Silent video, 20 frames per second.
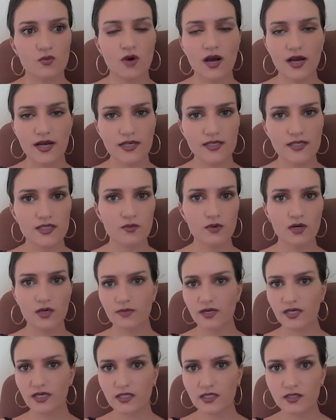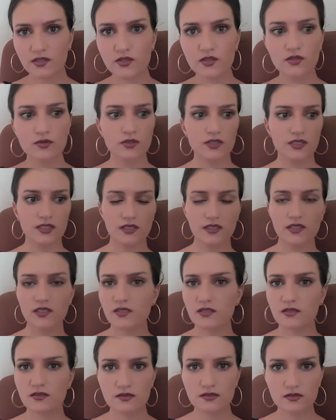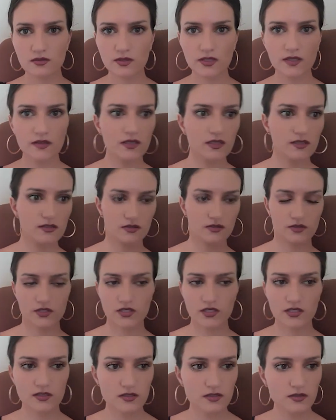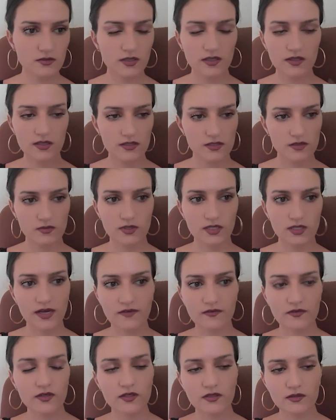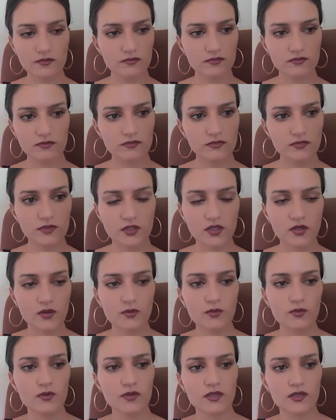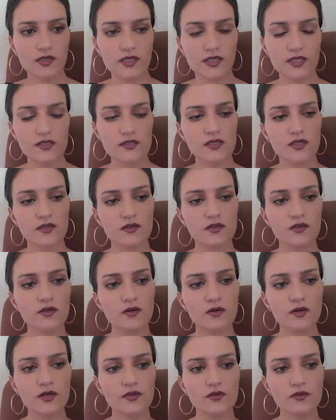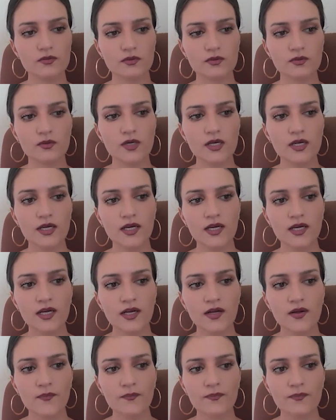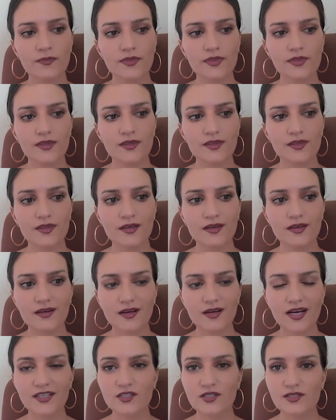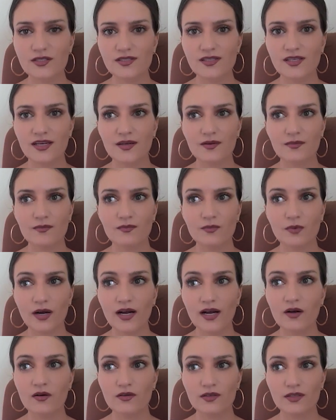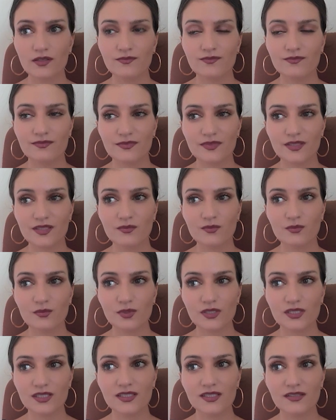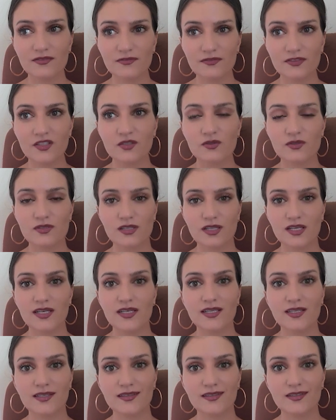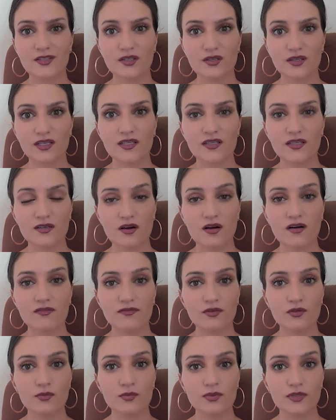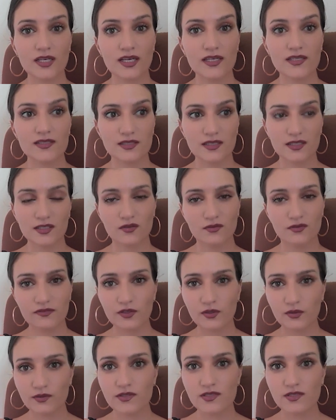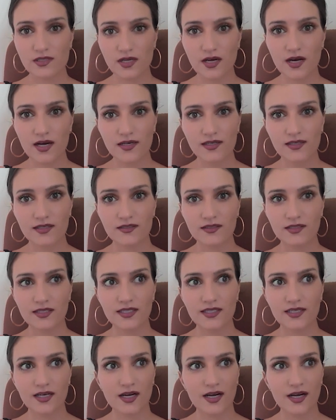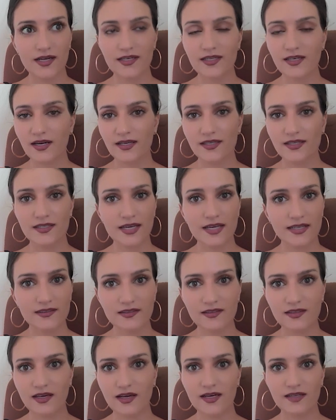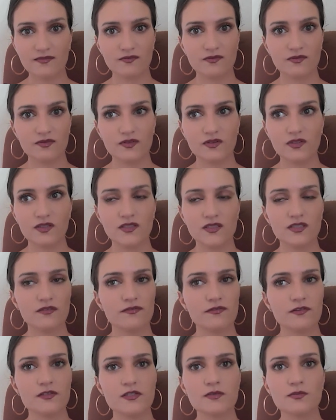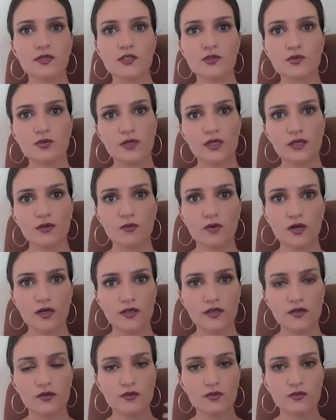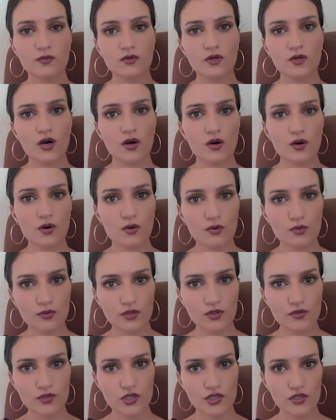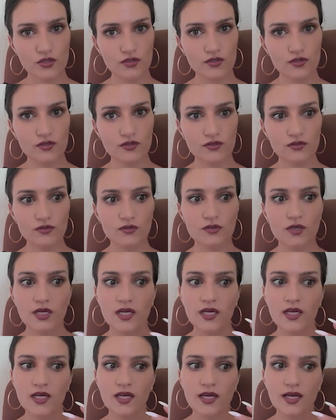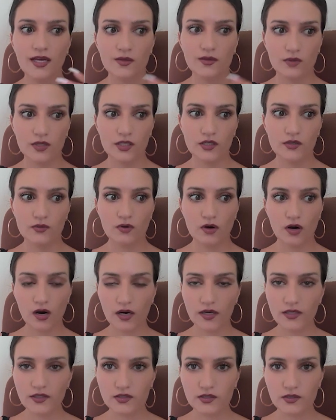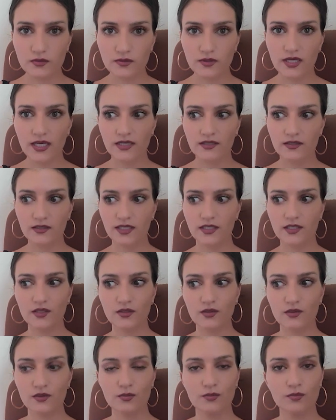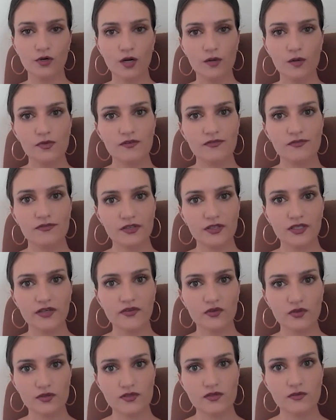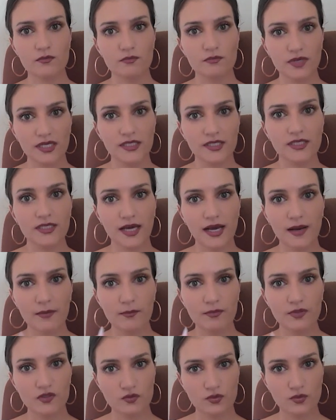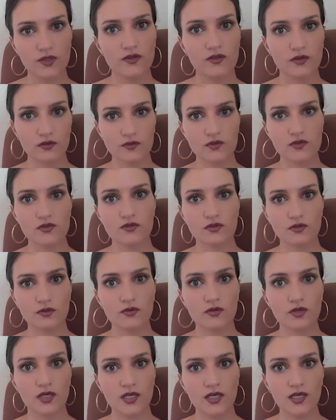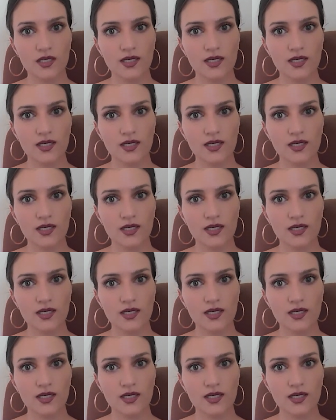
Why is it? What am I going to do? And he's doing this or she's doing this, whatever, you know, it is that they're going through. I just say, wow, it really feels like you're in an awful place. Like, you feel stuck. Like, I get that. The difference between what you know you should do and what you are doing, like, you probably feel like there's a big gap between those two.